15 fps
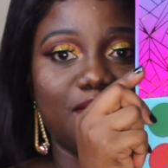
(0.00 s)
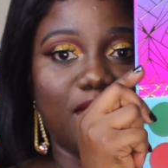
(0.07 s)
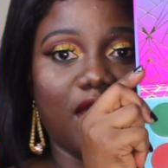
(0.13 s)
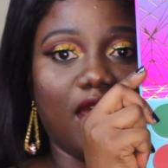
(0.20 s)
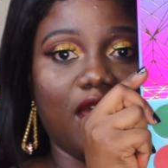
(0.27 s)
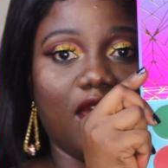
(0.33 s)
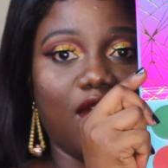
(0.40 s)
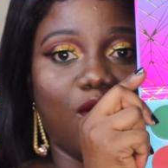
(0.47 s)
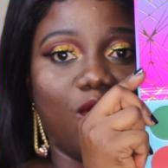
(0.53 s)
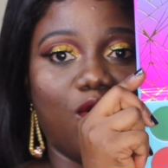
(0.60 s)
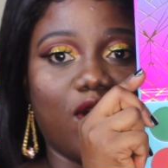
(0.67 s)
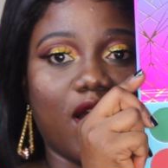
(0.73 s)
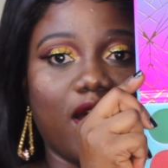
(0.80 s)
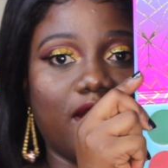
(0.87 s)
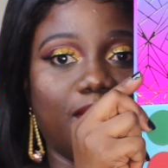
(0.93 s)
me,
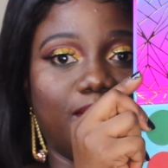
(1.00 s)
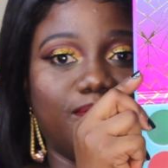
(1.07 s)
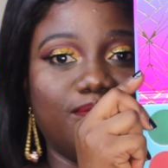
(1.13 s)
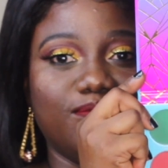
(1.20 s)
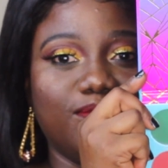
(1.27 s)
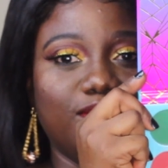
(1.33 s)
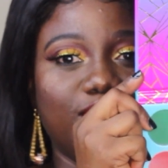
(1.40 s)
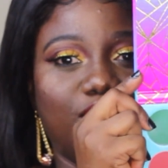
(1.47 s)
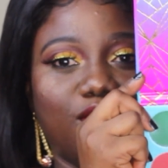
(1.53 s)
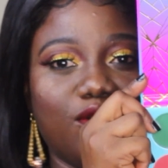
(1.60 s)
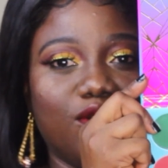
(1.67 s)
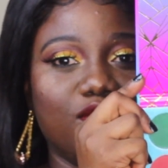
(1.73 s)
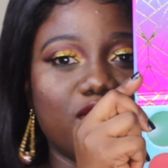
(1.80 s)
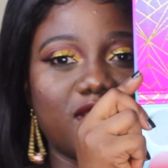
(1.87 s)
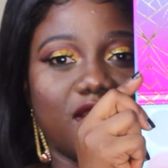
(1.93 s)
or kind of, you know,
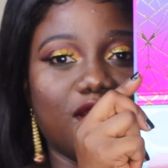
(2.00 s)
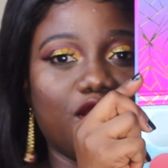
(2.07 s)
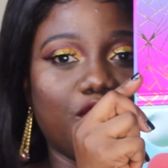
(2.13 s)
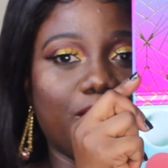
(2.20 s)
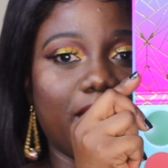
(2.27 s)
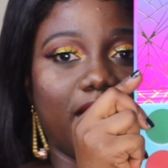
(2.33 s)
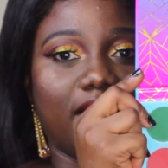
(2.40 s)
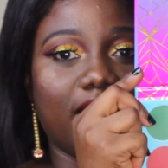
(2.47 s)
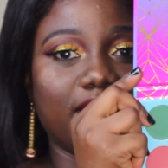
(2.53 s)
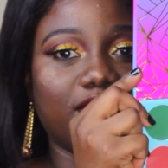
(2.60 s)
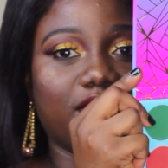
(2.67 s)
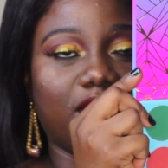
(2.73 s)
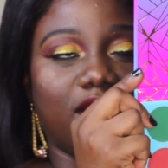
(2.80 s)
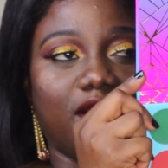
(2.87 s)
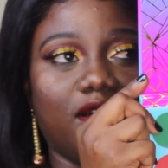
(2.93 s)
looks a little bit like
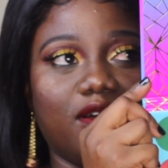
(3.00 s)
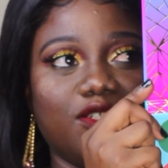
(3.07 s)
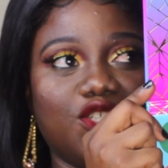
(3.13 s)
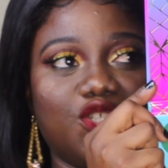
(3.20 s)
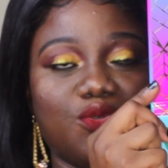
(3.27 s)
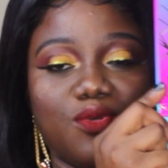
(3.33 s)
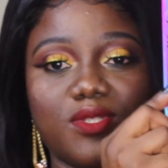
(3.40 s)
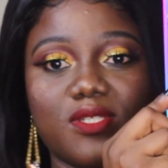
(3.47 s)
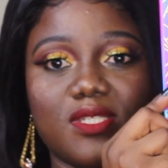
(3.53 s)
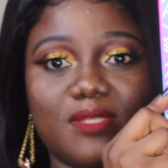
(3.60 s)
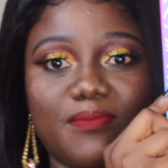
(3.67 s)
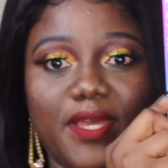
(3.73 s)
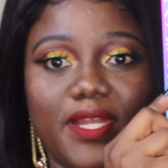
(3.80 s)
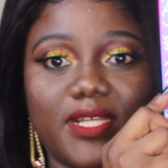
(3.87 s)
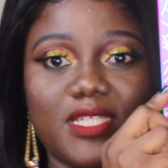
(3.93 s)
the Jules
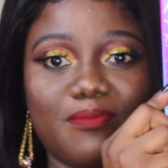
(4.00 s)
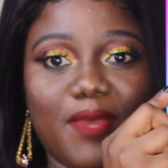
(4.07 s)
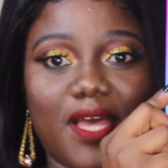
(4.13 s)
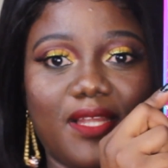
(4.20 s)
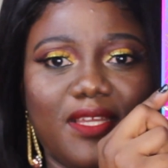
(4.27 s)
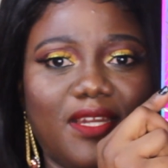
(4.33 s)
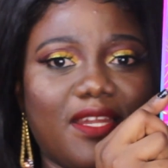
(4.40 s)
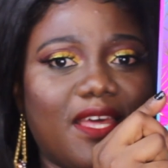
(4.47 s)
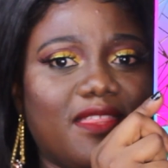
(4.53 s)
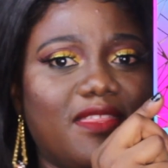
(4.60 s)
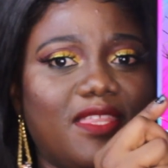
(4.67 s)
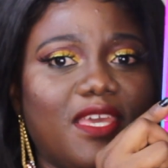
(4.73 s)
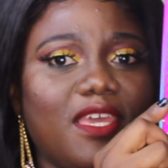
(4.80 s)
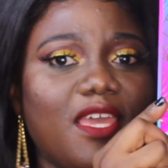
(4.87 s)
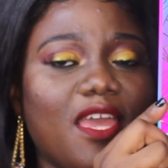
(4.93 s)
Cosmetics palette, and I
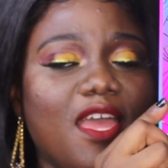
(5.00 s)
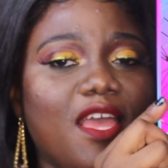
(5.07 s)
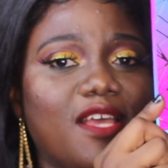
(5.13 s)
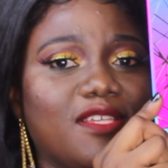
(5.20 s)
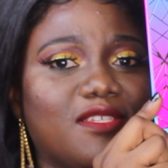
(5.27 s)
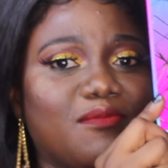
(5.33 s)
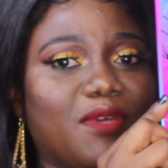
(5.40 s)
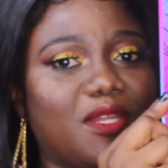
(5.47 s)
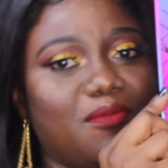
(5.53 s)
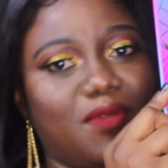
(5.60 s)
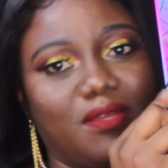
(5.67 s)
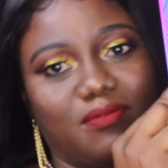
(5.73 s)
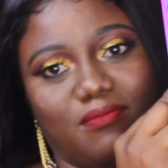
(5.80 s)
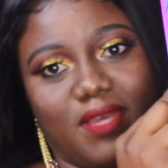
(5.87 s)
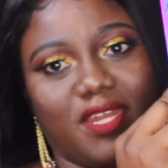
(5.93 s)
think somebody
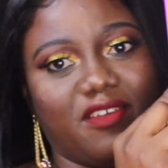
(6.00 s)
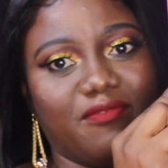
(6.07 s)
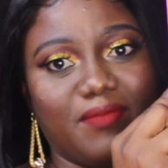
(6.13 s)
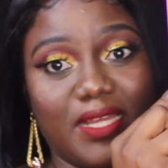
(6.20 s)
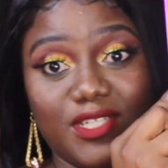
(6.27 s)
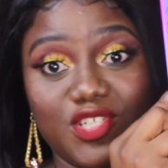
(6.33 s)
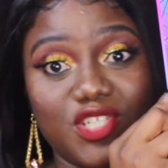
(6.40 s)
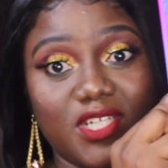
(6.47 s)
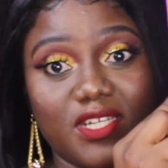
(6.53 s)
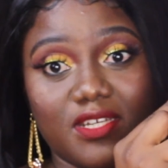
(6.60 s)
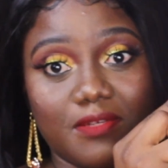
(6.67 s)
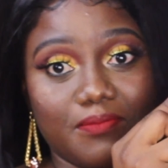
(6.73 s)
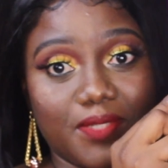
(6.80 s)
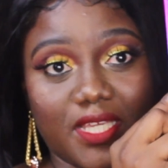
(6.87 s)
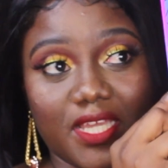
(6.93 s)
might have mentioned it
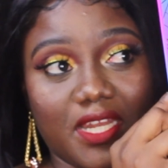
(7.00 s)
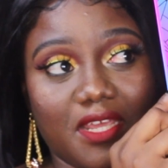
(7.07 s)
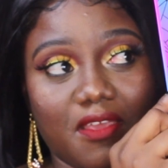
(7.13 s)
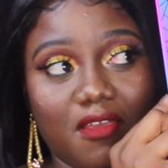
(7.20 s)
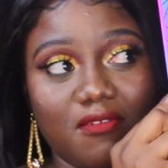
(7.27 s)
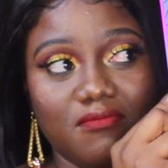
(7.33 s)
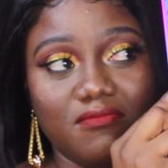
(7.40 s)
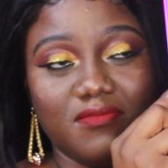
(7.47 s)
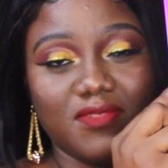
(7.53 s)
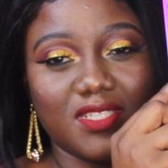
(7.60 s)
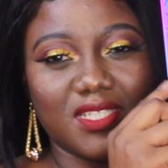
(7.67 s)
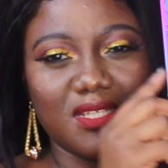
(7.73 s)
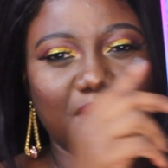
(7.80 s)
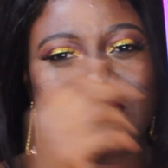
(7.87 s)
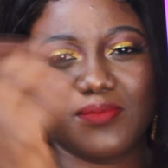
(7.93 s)
at the beginning
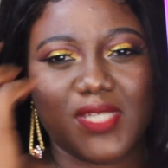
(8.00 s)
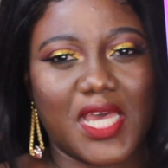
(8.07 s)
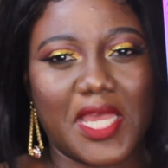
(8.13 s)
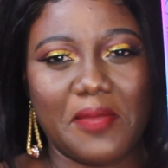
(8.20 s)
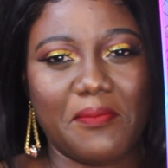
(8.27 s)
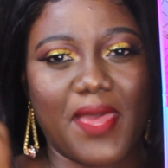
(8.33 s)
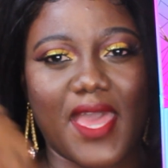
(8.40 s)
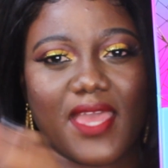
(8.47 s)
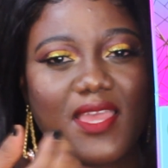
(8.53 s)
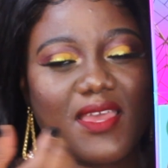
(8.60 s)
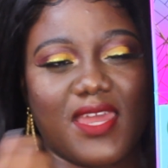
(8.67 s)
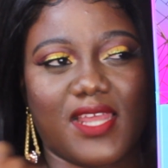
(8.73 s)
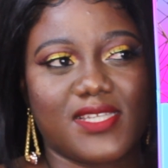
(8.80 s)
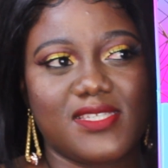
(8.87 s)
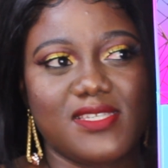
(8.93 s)
some time back,
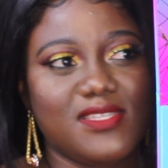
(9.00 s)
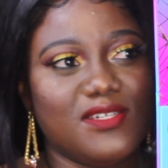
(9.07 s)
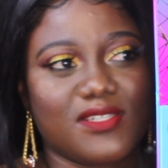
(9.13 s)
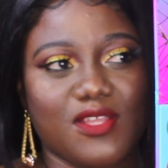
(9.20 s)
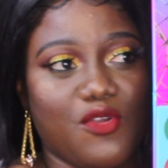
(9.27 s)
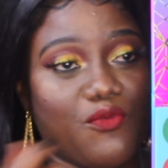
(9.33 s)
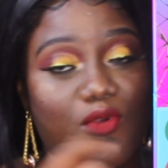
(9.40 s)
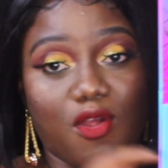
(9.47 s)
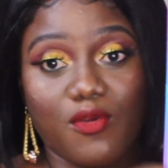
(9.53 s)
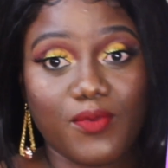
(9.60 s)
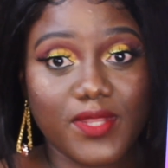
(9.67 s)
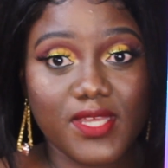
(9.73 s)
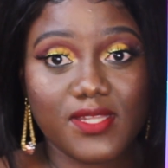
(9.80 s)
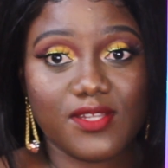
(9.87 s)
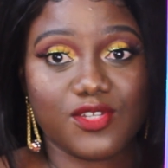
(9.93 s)
and I see nothing wrong
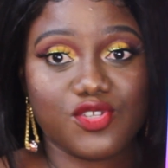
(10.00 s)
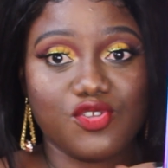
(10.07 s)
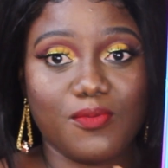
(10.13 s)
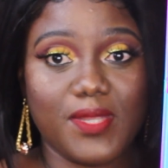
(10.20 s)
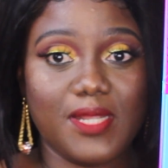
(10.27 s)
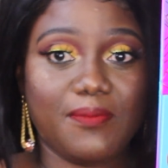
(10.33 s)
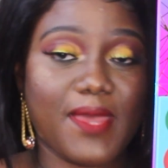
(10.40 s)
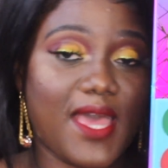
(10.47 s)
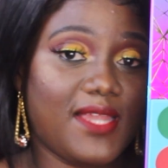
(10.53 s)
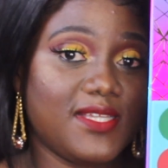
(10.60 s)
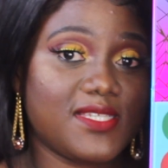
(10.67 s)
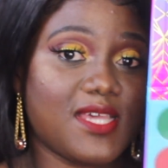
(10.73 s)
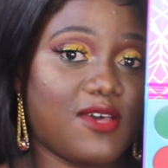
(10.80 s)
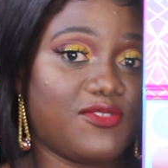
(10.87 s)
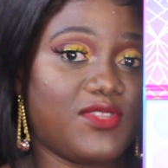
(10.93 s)
with it. There's so many
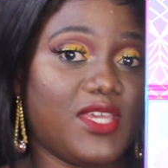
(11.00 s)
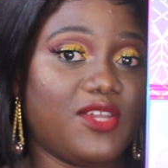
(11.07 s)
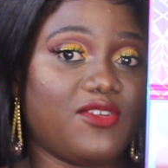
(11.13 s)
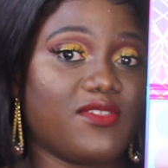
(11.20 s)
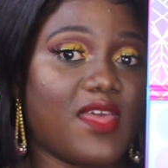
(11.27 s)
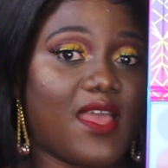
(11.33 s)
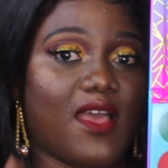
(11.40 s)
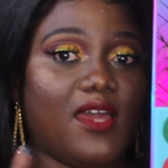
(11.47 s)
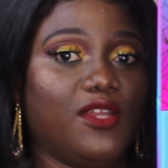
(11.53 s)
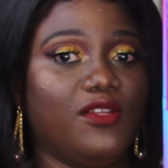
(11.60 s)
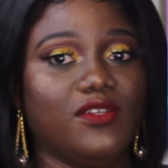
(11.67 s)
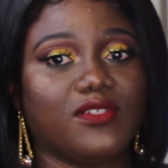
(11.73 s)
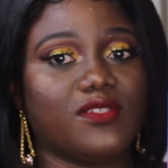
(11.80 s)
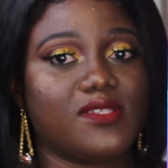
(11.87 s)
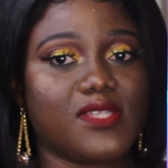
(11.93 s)
palettes out there that kind of
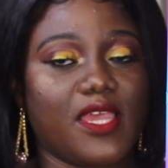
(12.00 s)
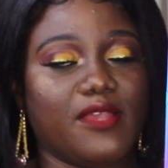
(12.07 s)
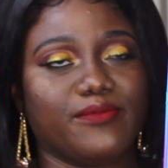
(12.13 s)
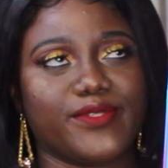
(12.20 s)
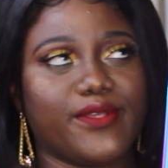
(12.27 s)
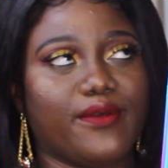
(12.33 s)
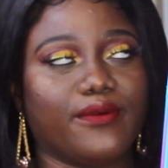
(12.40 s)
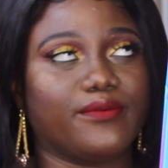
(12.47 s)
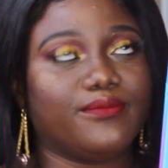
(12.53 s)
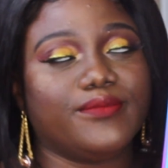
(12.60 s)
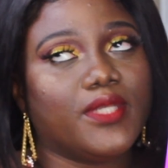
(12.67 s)
look the same, so